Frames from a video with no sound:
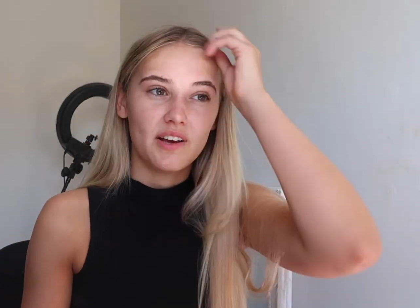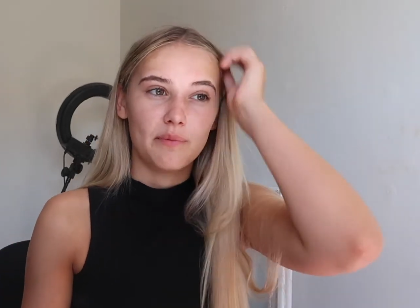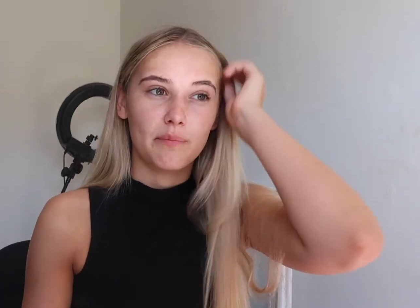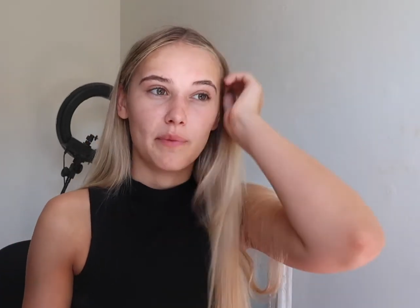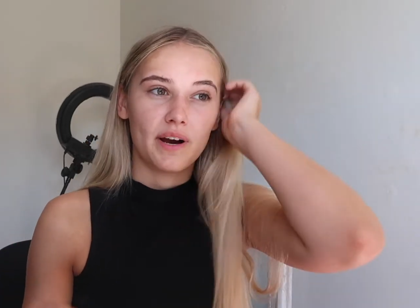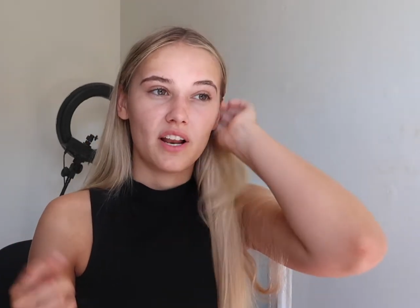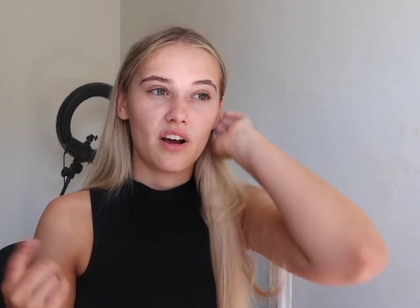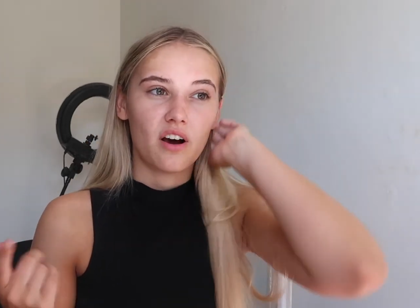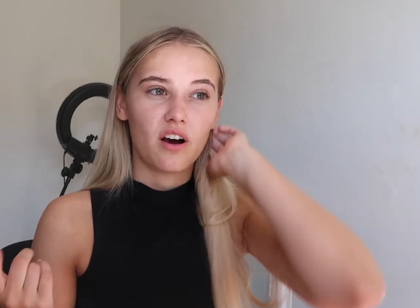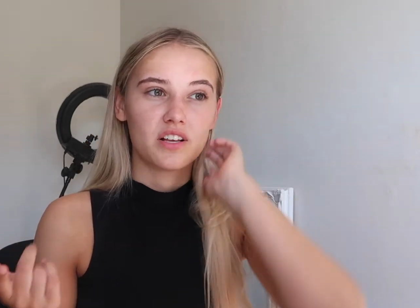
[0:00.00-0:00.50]

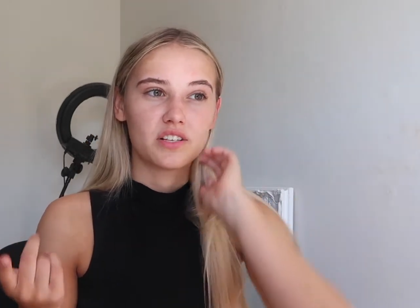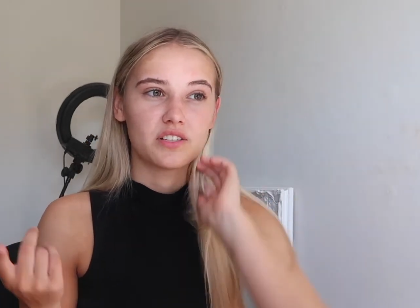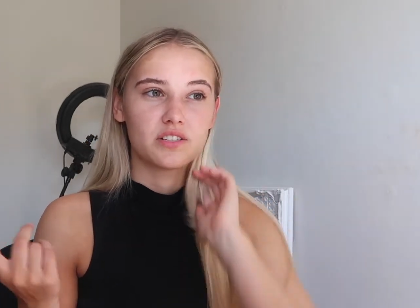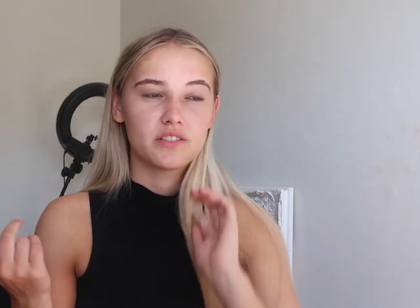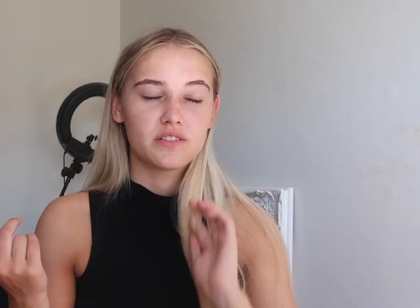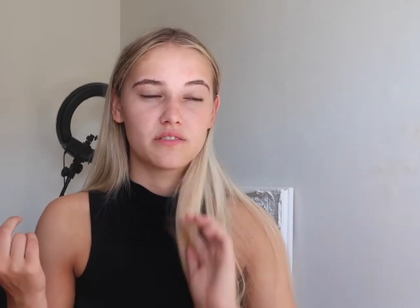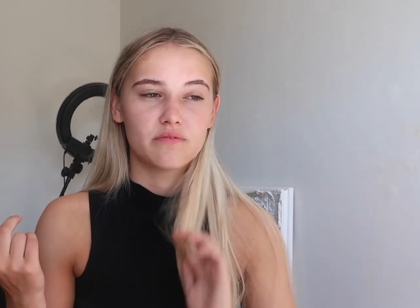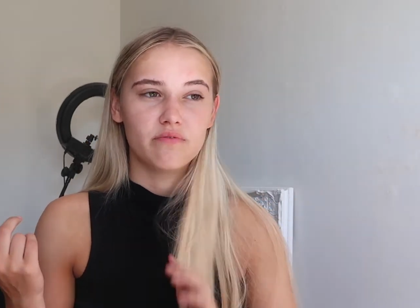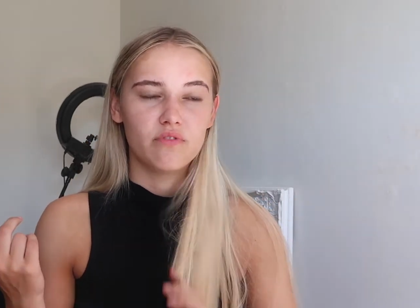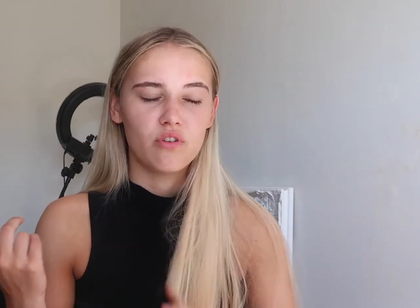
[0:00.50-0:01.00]
my last
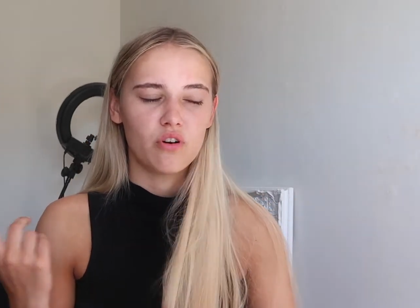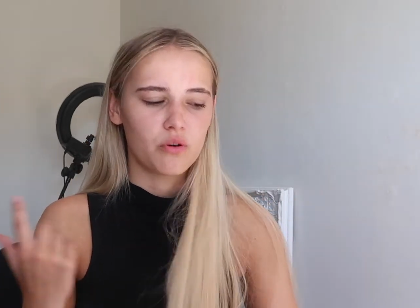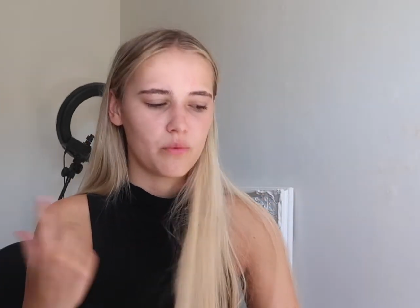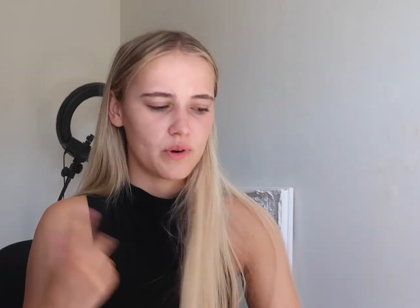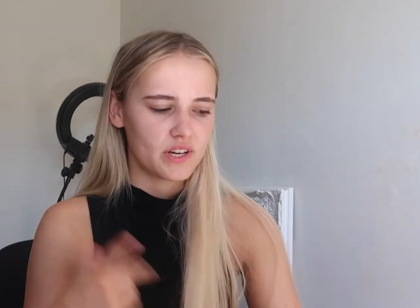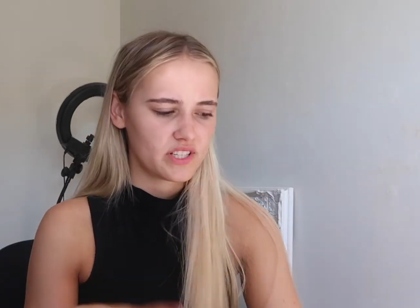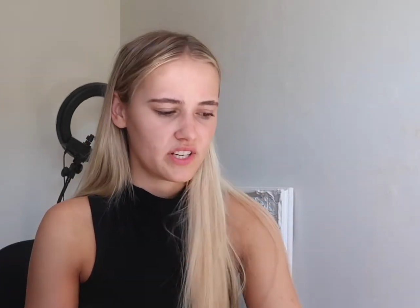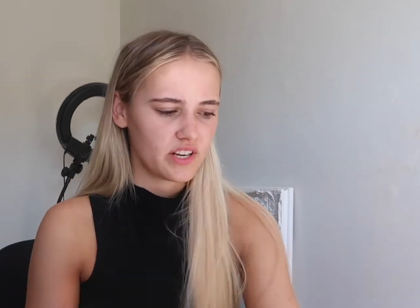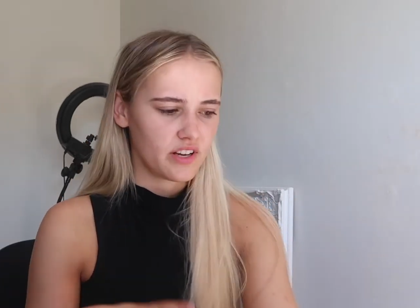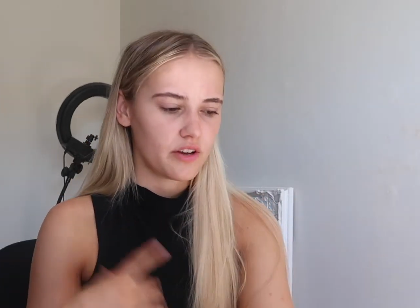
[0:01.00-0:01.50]
vlog
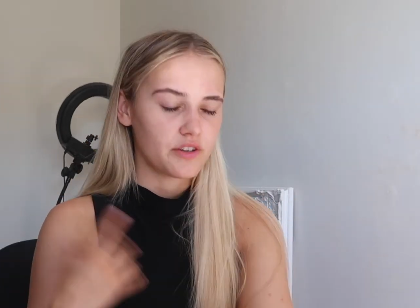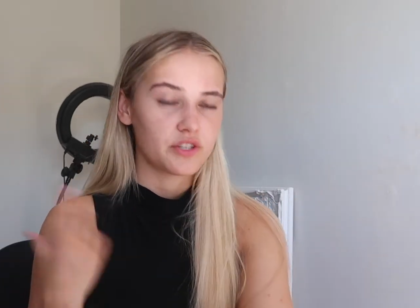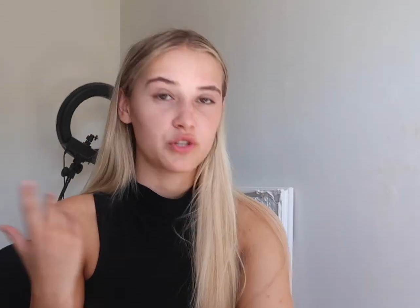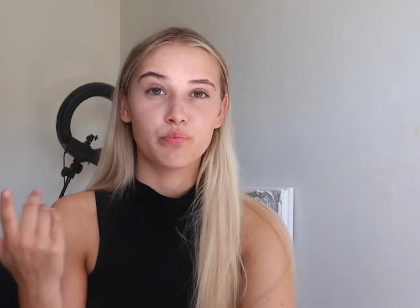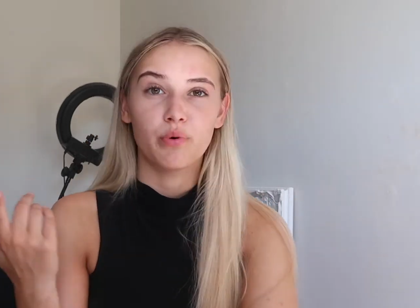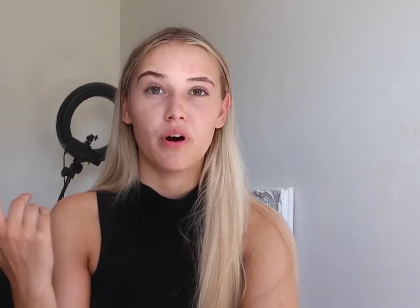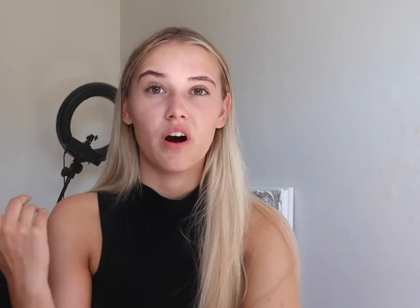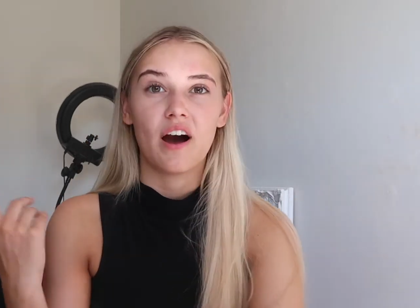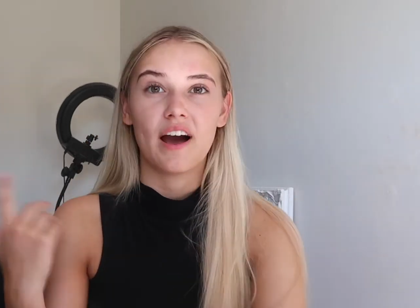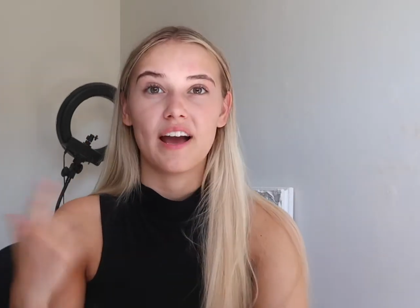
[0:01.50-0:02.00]
where did I go
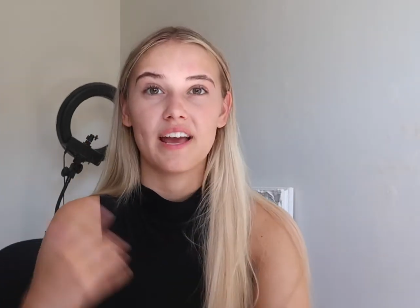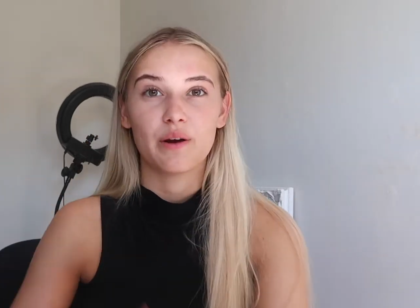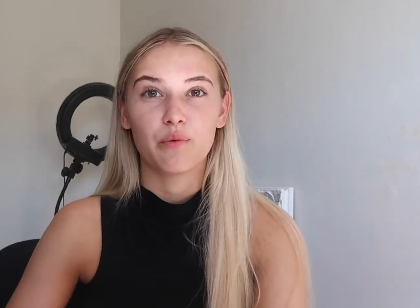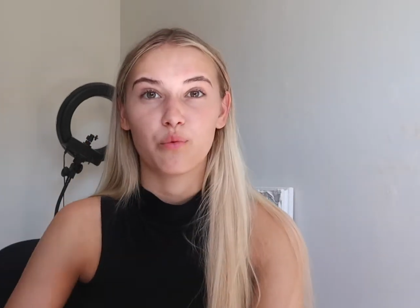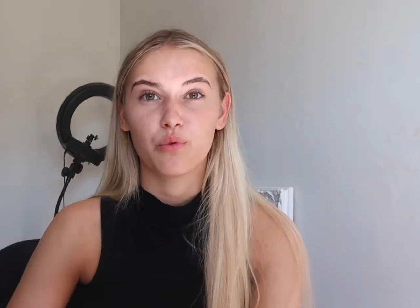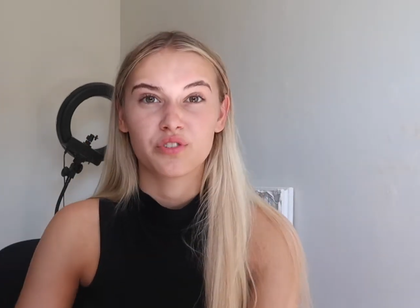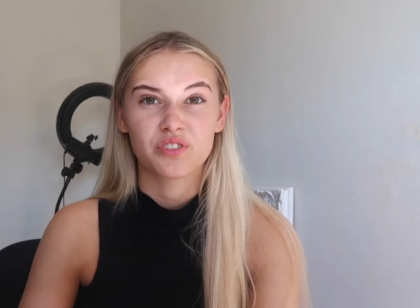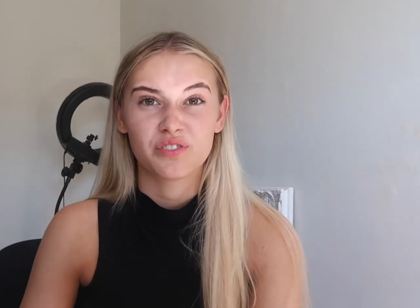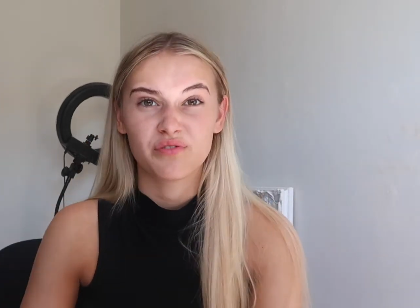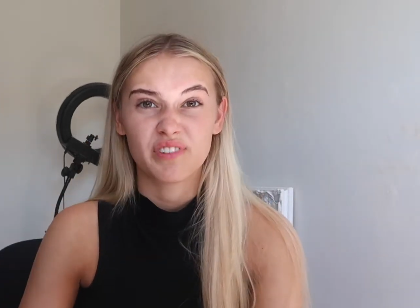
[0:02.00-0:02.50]
Dubai it
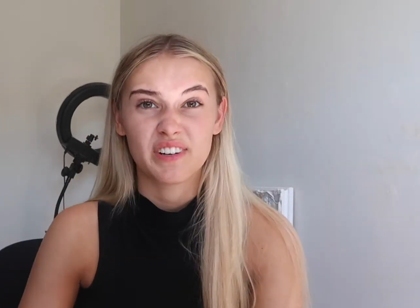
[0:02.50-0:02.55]
wasn't